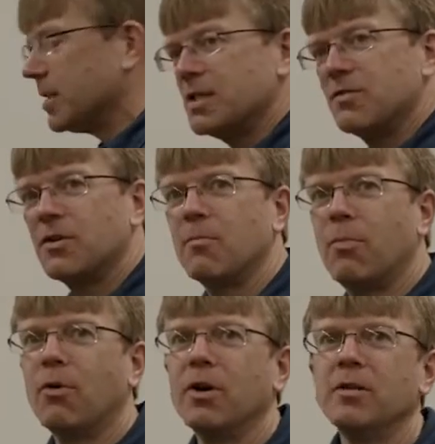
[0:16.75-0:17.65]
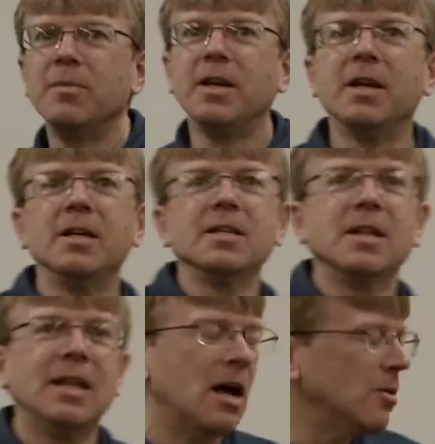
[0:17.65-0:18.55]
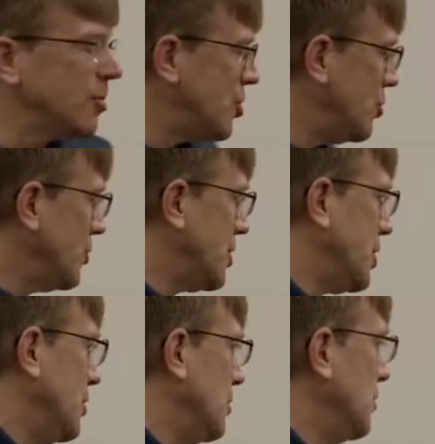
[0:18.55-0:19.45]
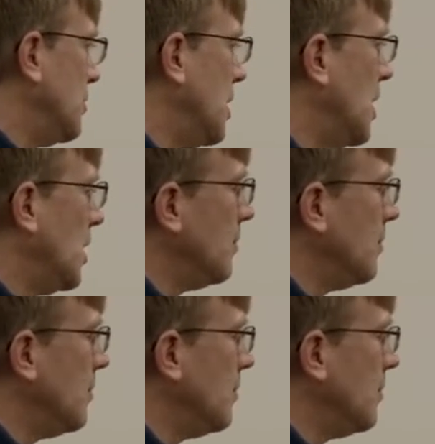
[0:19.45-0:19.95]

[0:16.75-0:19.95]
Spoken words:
tilt is very important because it allows you to